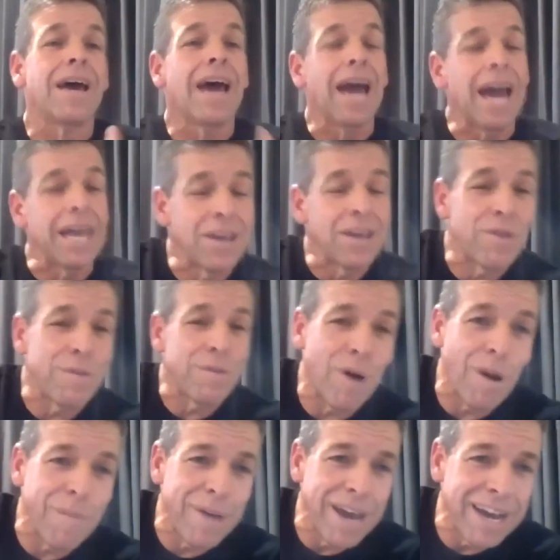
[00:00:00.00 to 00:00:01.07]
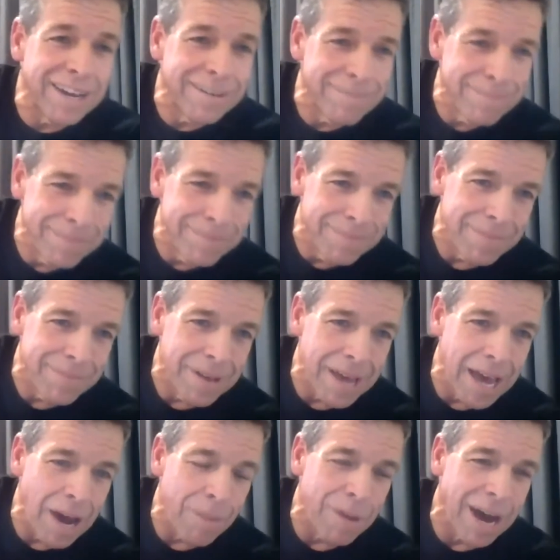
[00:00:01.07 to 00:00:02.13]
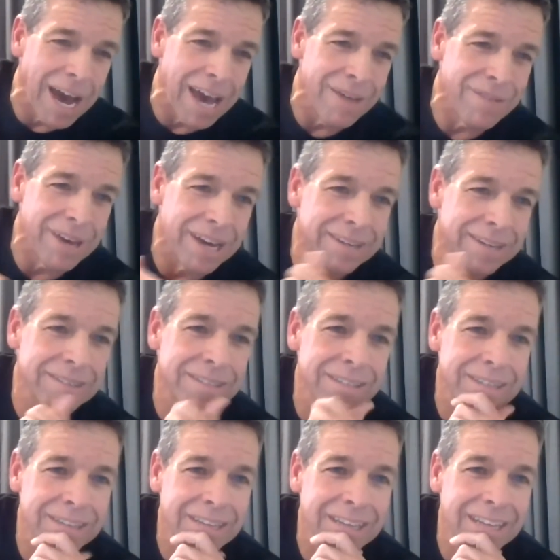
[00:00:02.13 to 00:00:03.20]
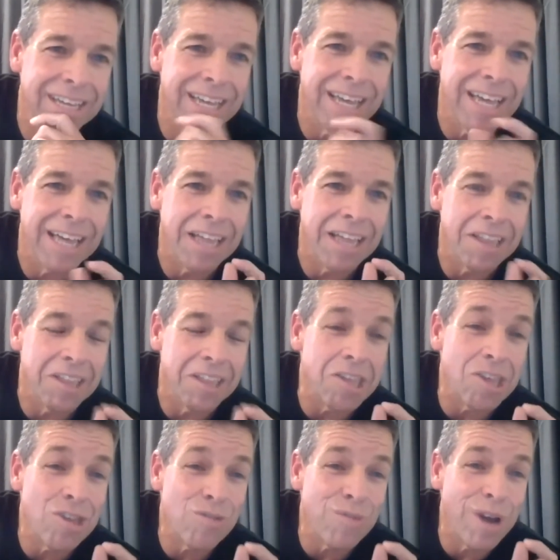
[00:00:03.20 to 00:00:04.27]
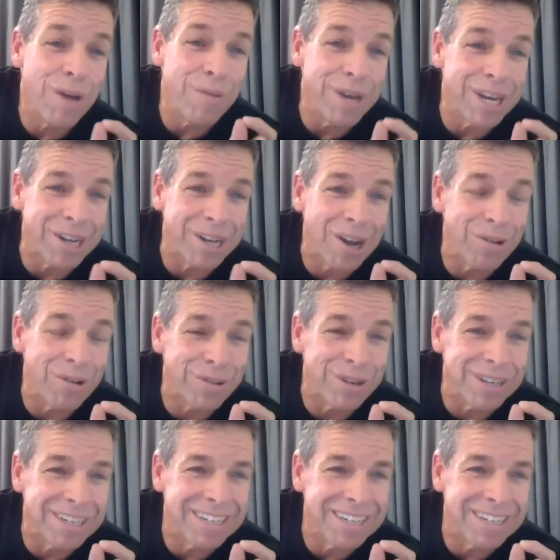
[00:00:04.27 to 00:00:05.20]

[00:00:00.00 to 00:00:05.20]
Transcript: And then we pop out our behavior. This is where we can alter it.